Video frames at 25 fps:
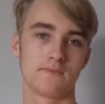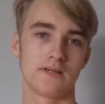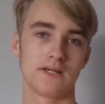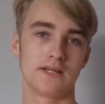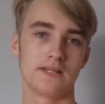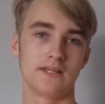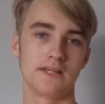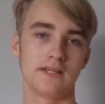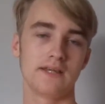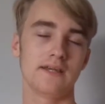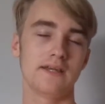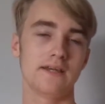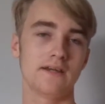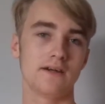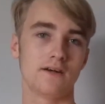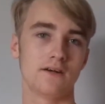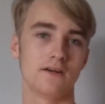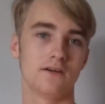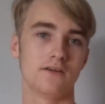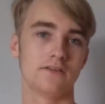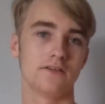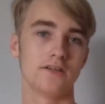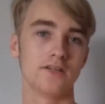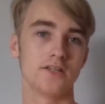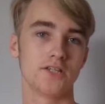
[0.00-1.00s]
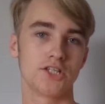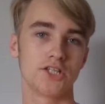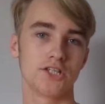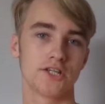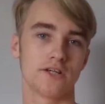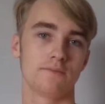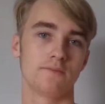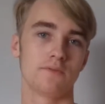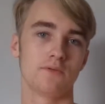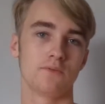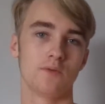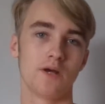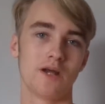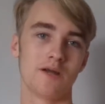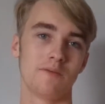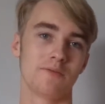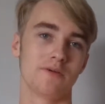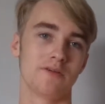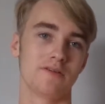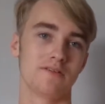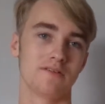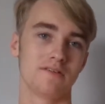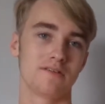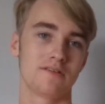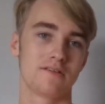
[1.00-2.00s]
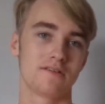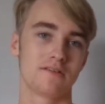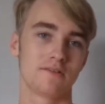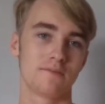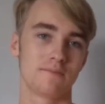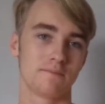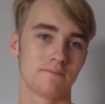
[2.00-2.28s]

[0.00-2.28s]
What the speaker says: And they are the German weapons.